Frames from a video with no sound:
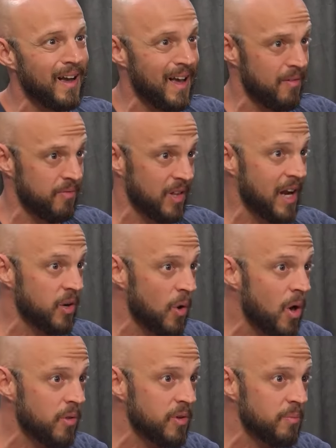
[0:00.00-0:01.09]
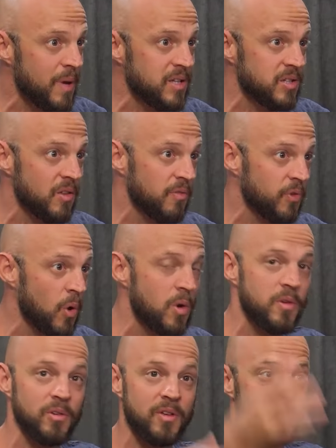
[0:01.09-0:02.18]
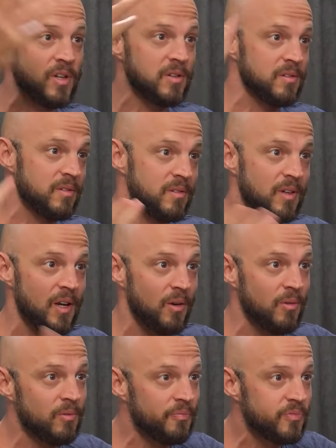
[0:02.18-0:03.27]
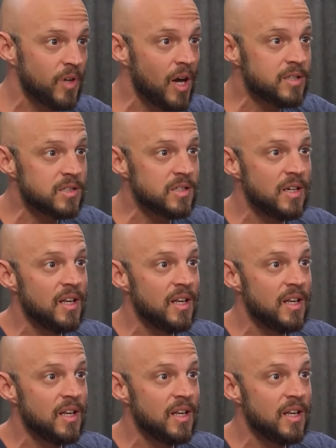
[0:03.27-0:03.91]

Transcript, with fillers: have a lot at all their right. beds on the floor they're living in you know huts right.